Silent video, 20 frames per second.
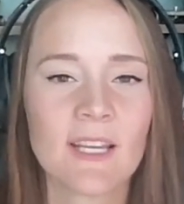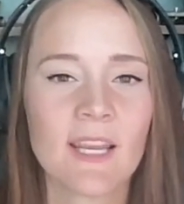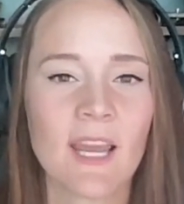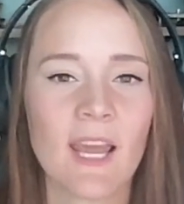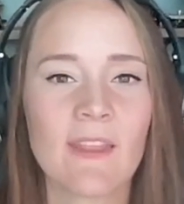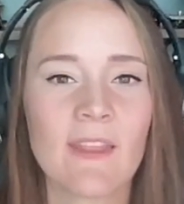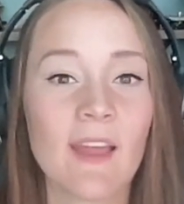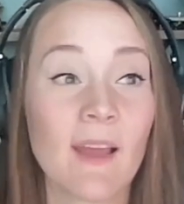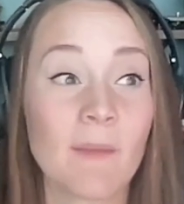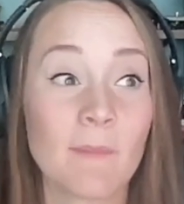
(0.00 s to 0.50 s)

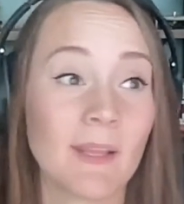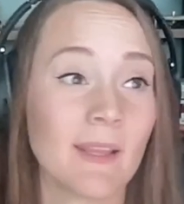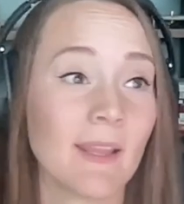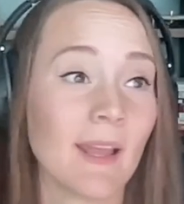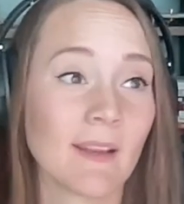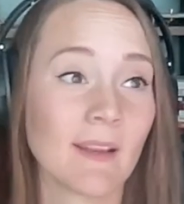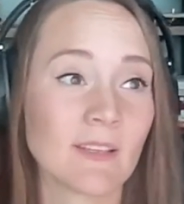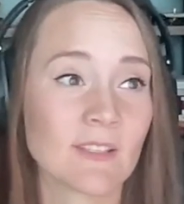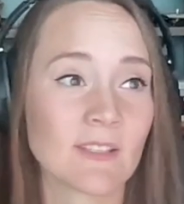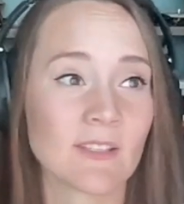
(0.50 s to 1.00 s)
And that, I mean,
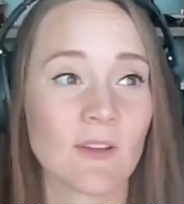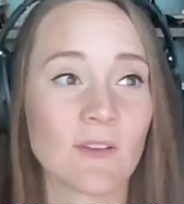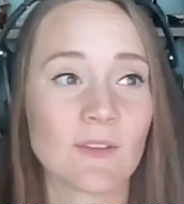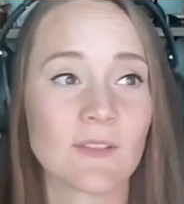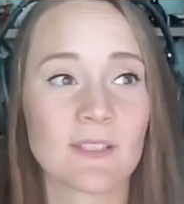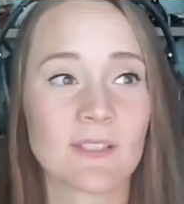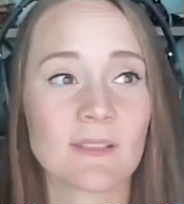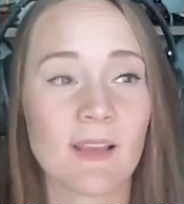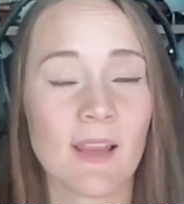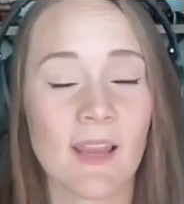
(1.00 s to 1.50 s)
that just
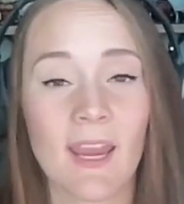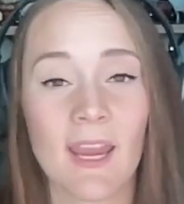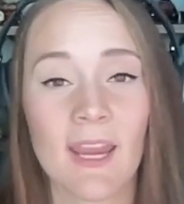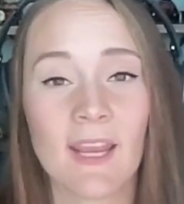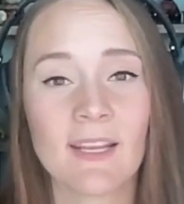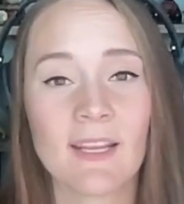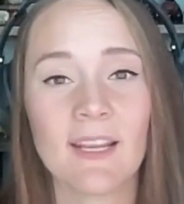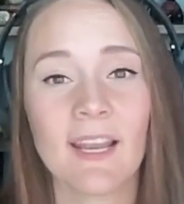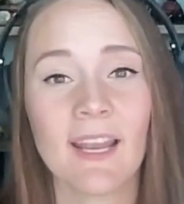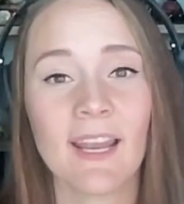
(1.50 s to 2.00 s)
goes
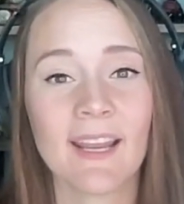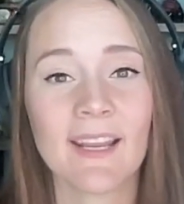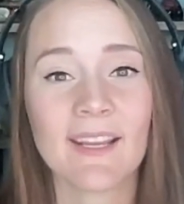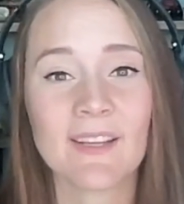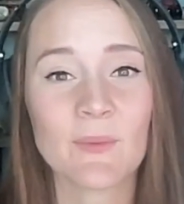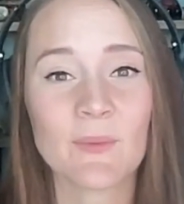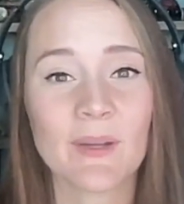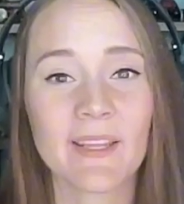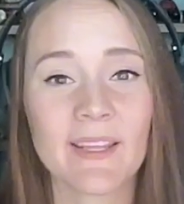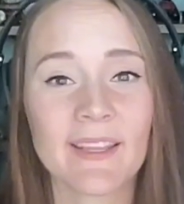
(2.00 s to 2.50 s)
hand in
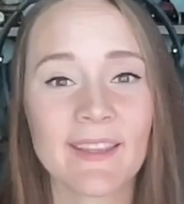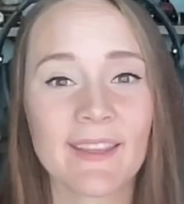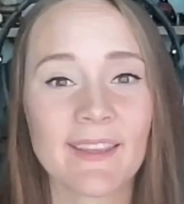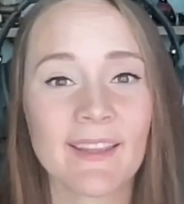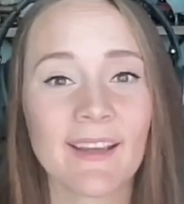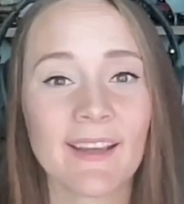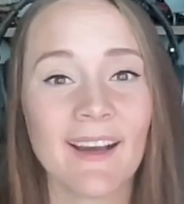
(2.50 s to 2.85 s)
hand with